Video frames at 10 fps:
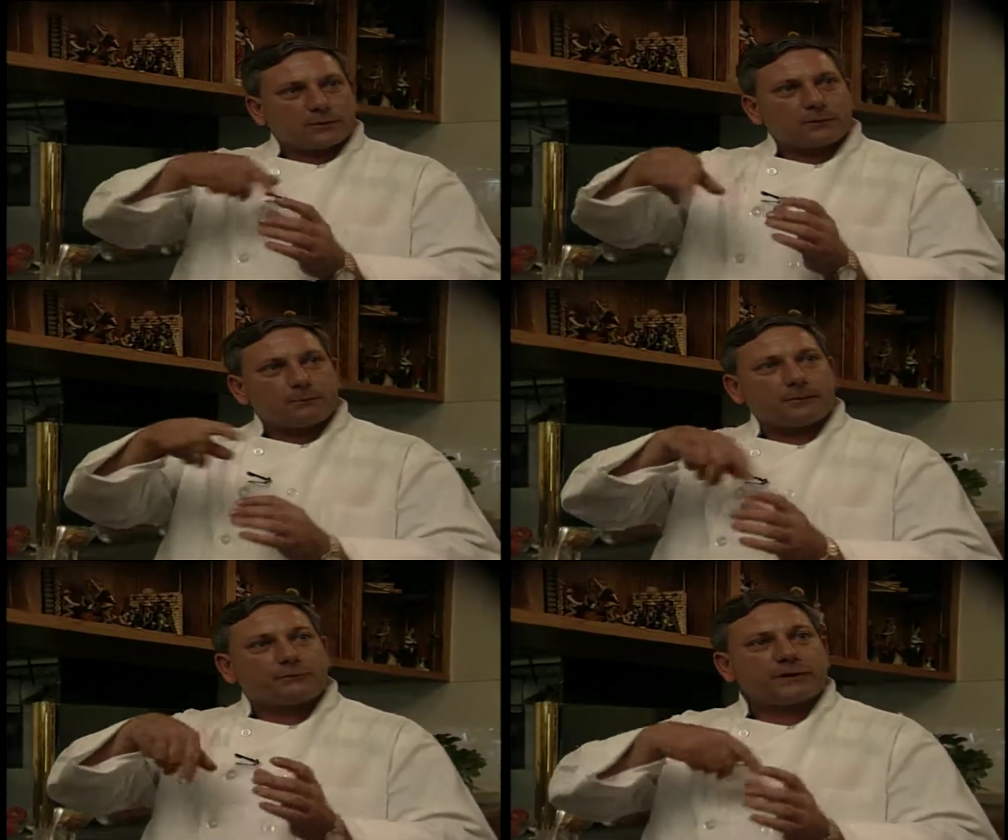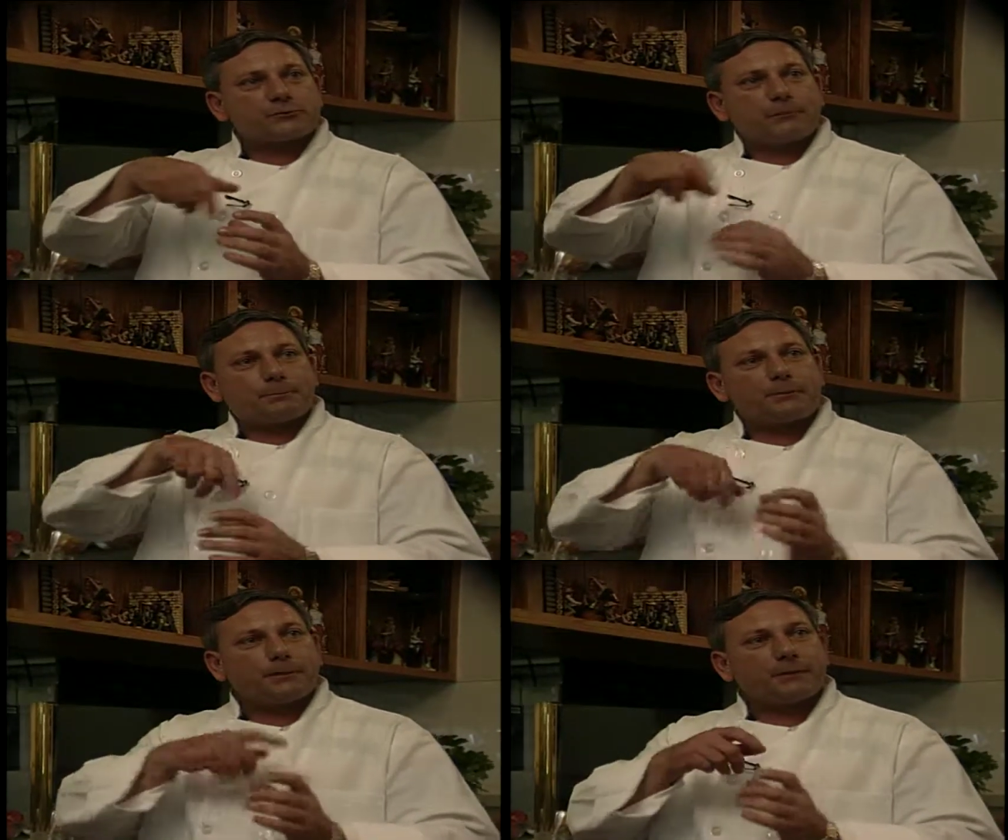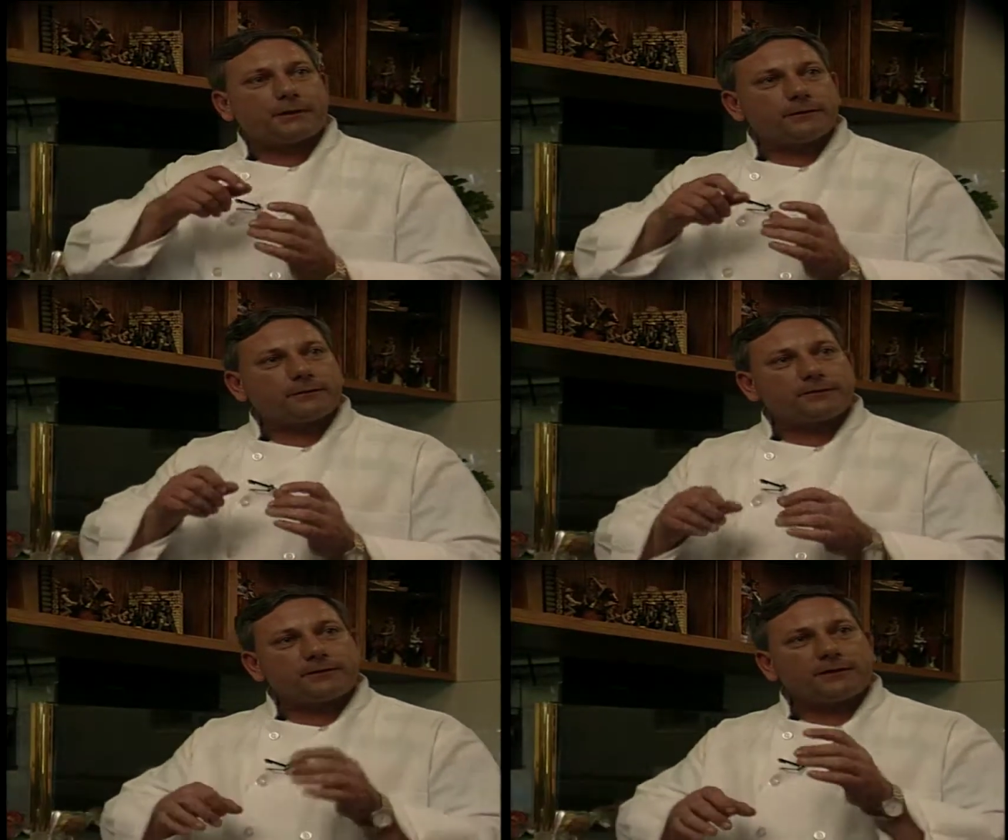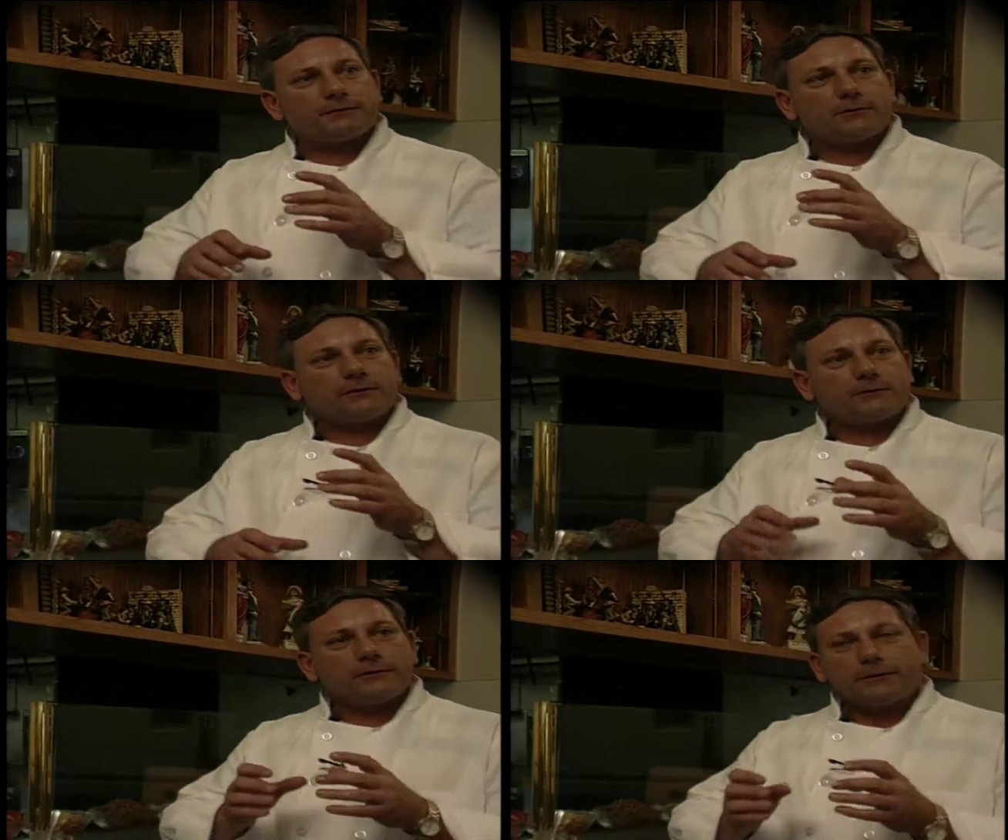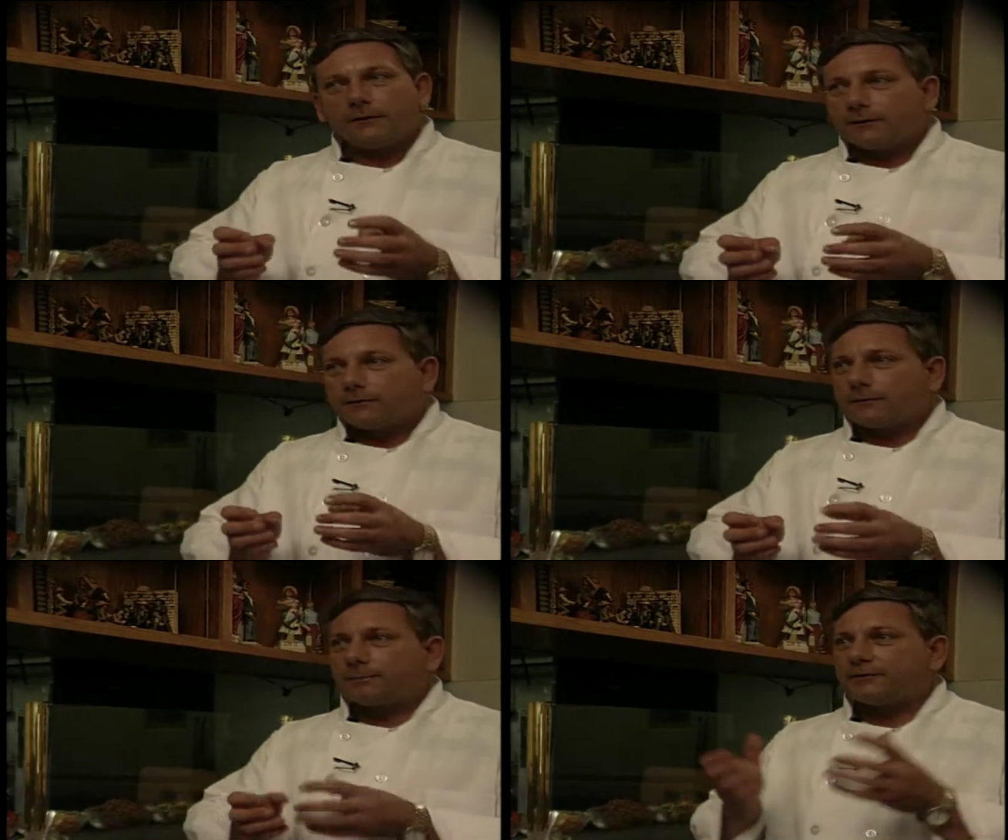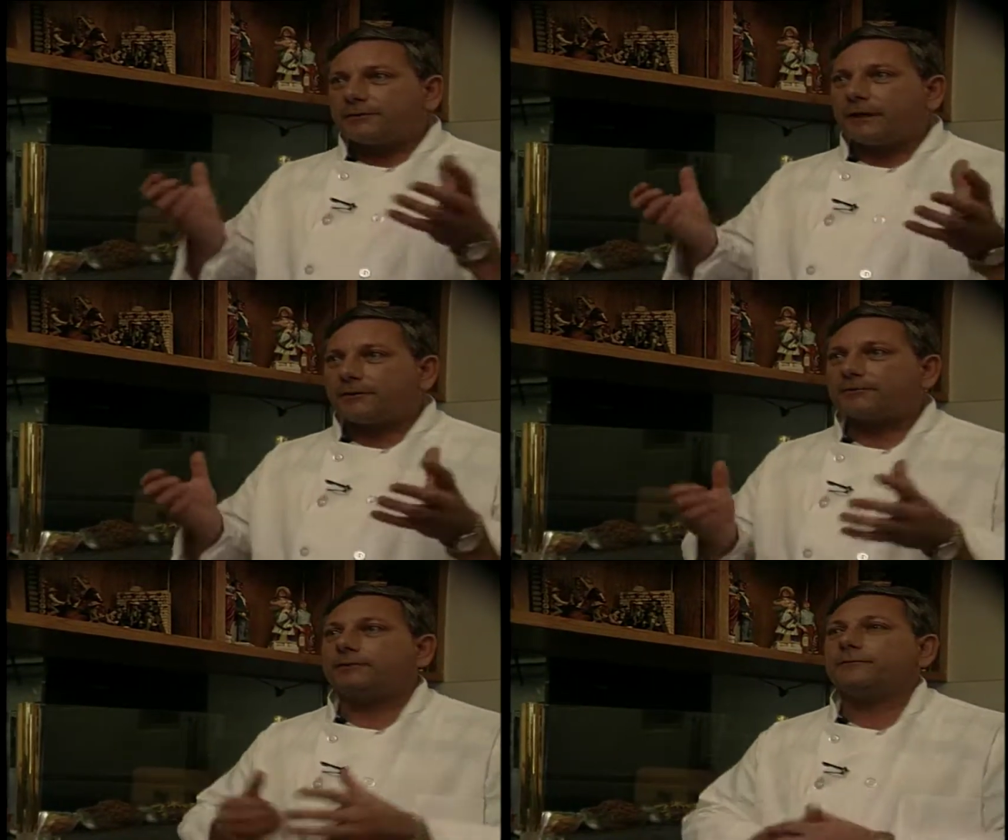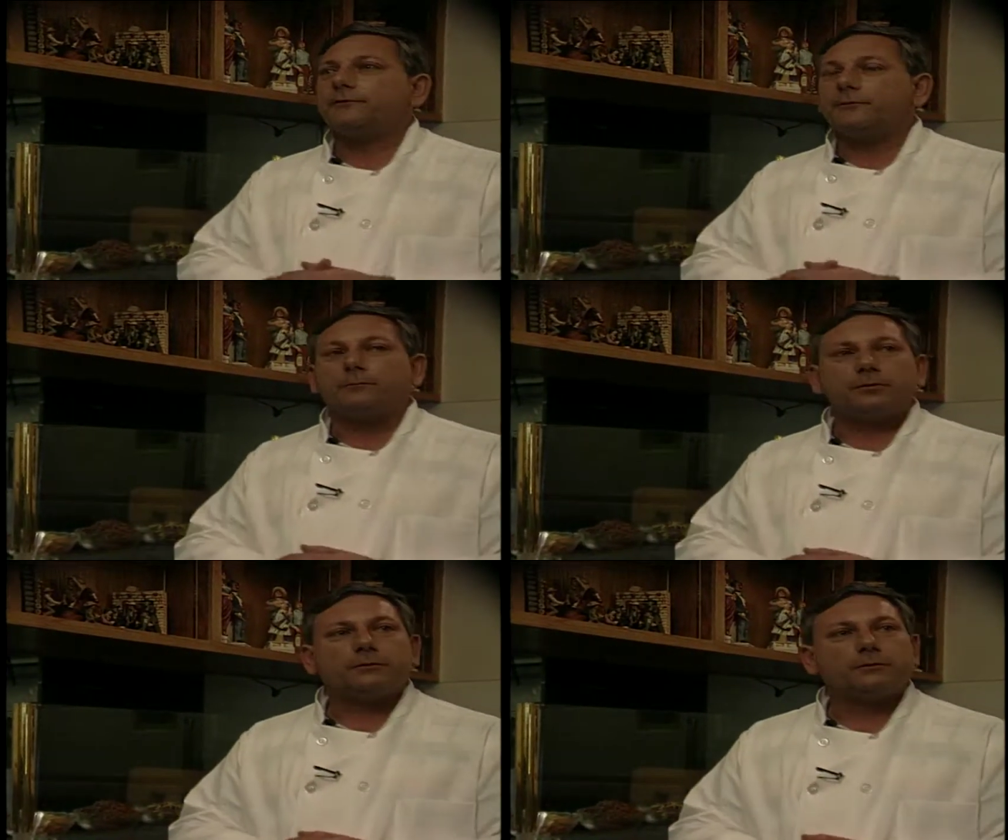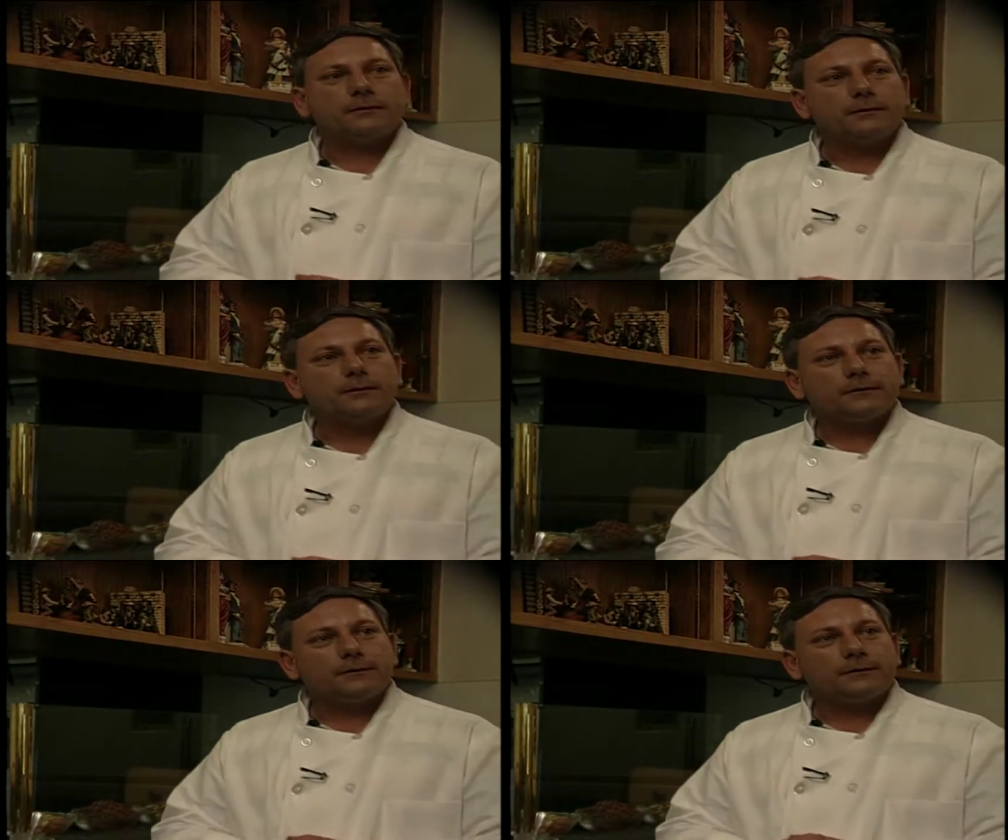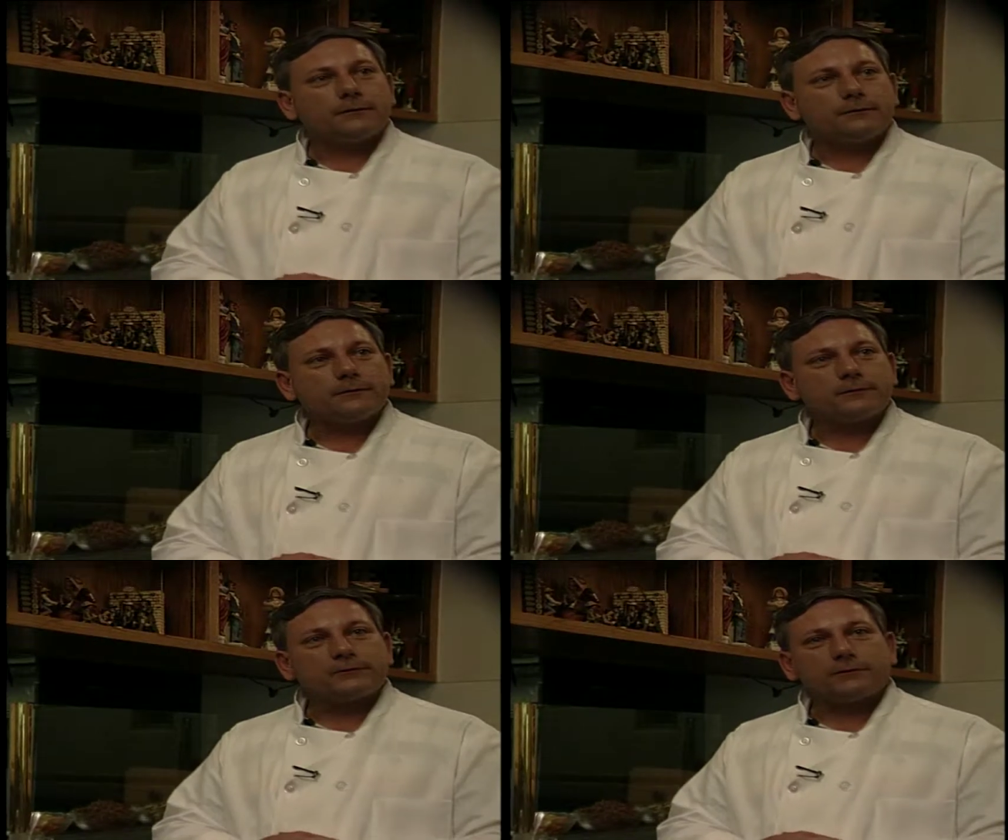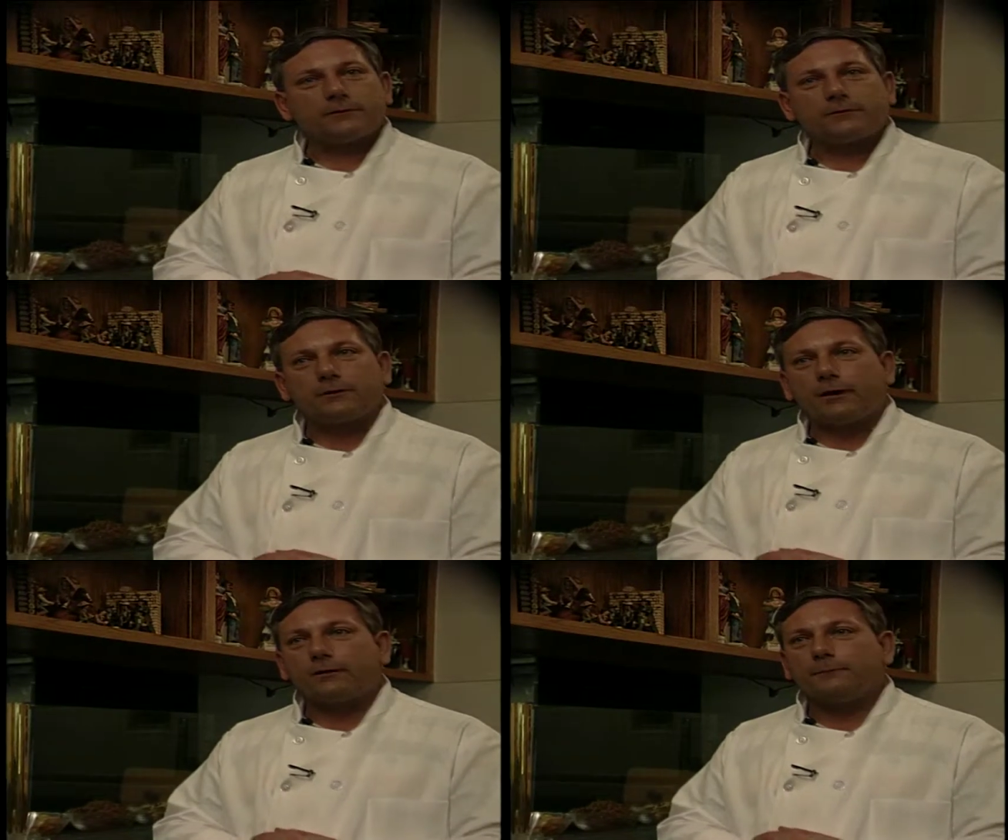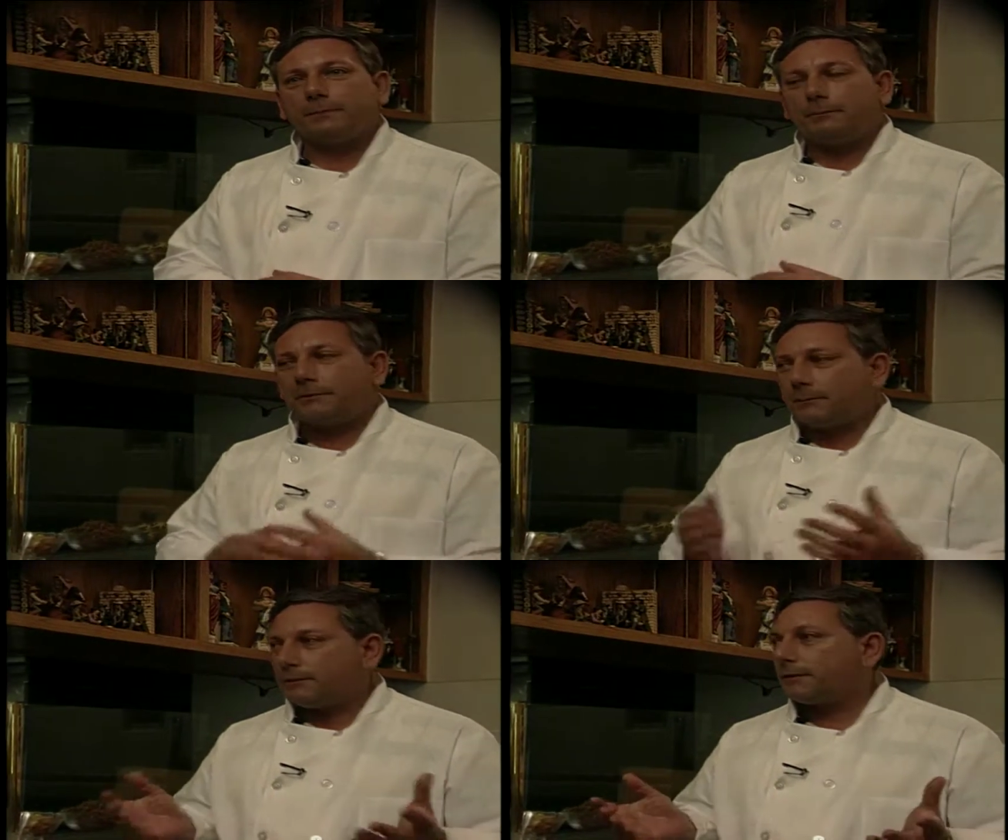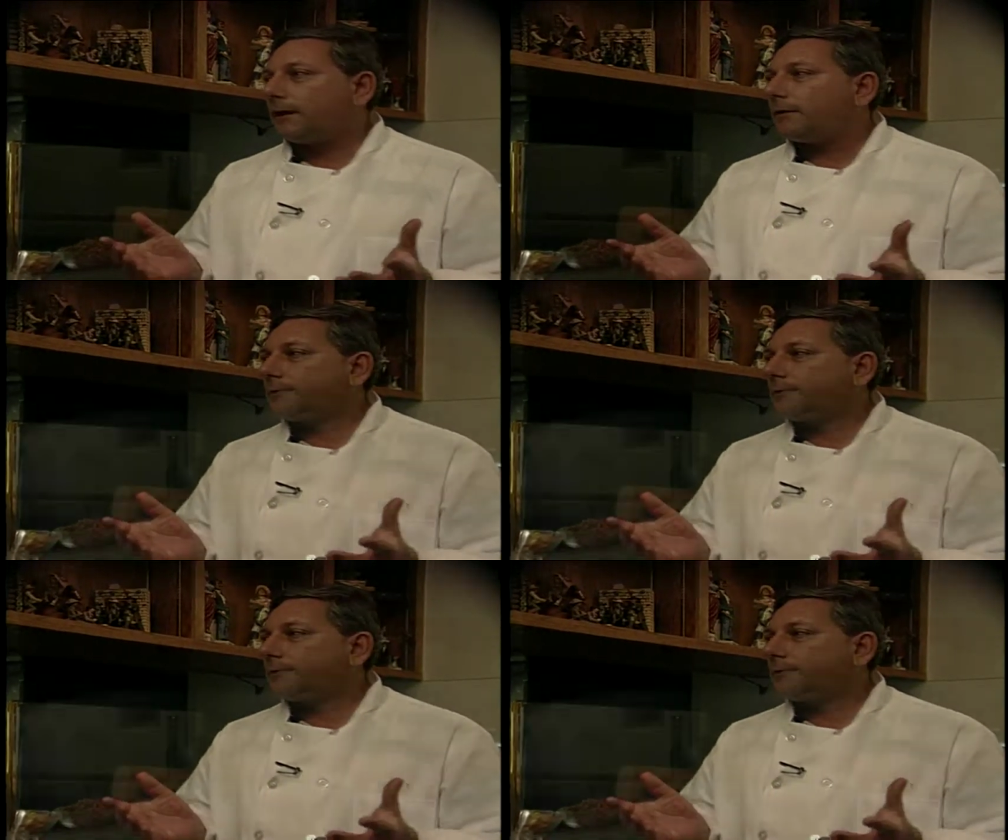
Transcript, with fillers: with a little bit fresh whipped cream in it just to give a little, little pizzazz to the soup, you know, just for a little color. People leave with the eyes